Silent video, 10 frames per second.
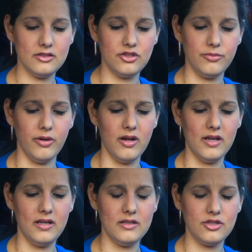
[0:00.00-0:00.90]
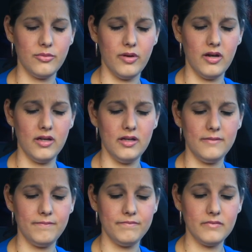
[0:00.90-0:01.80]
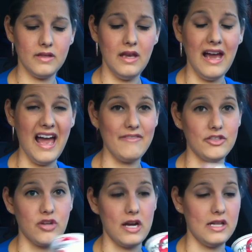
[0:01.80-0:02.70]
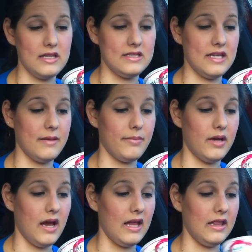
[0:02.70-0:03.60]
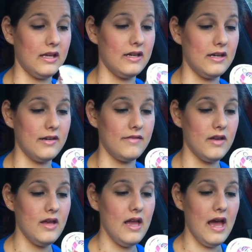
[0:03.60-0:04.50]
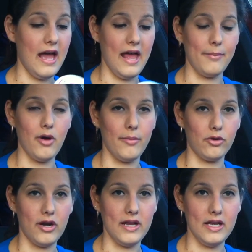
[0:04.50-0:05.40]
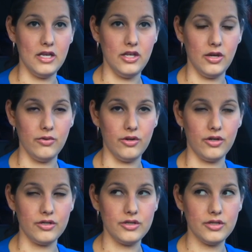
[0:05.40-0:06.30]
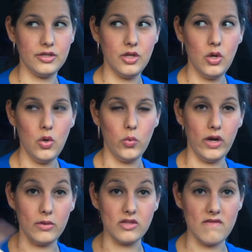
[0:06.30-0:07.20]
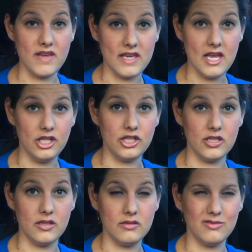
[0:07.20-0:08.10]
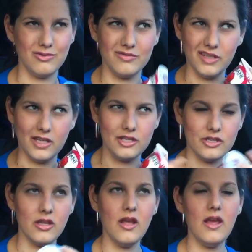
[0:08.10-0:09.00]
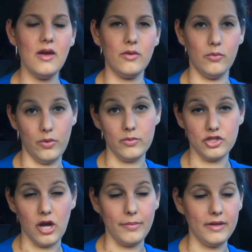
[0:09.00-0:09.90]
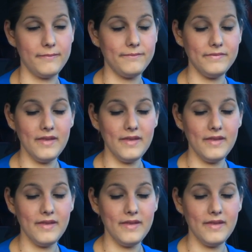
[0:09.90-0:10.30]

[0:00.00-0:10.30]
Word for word: Chobani, Chobani. I haven't tried any of these yet, but I love, I had a pomegranate yogurt when I was on vacation, vacation, when we went shopping.